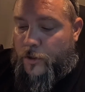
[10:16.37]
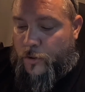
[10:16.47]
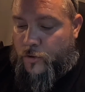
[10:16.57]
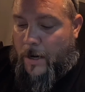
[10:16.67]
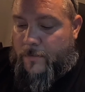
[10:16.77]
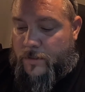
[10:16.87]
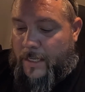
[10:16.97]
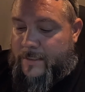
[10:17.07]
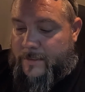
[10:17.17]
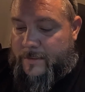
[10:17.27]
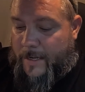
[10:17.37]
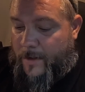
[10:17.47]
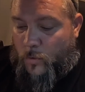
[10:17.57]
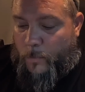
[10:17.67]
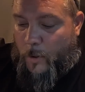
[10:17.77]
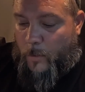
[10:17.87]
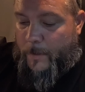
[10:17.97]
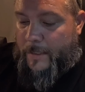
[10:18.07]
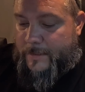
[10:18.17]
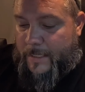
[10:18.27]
your driver's license and or permit,